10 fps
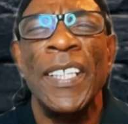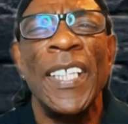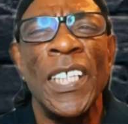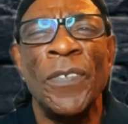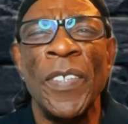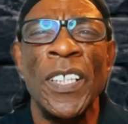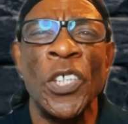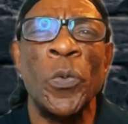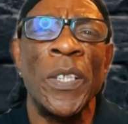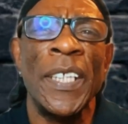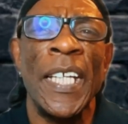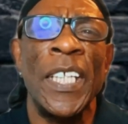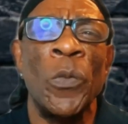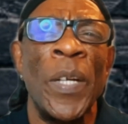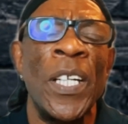These visits were
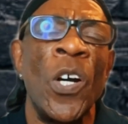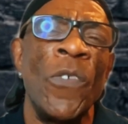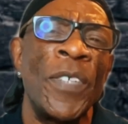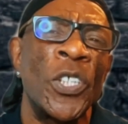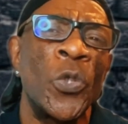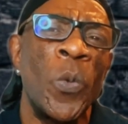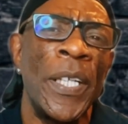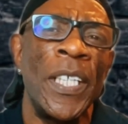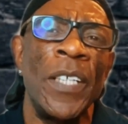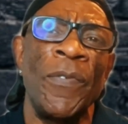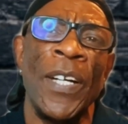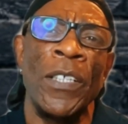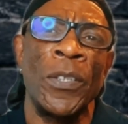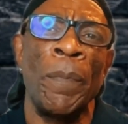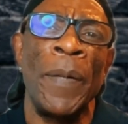taken when over
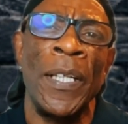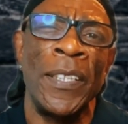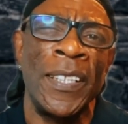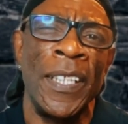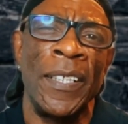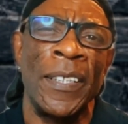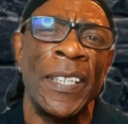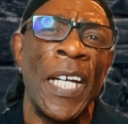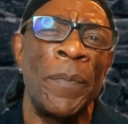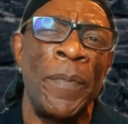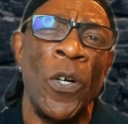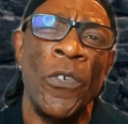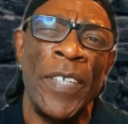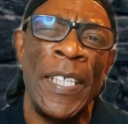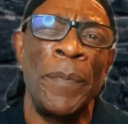20,000 Palestinians had
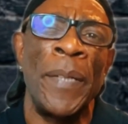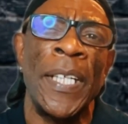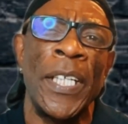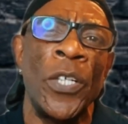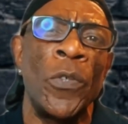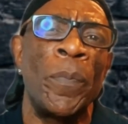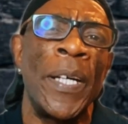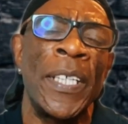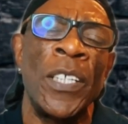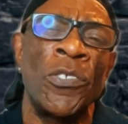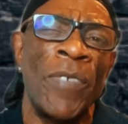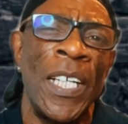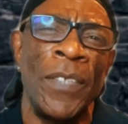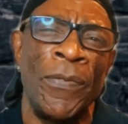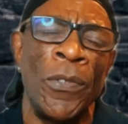already been killed by the
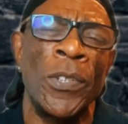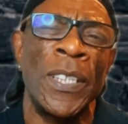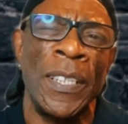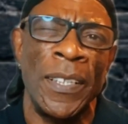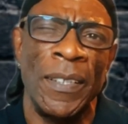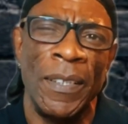Israeli forces.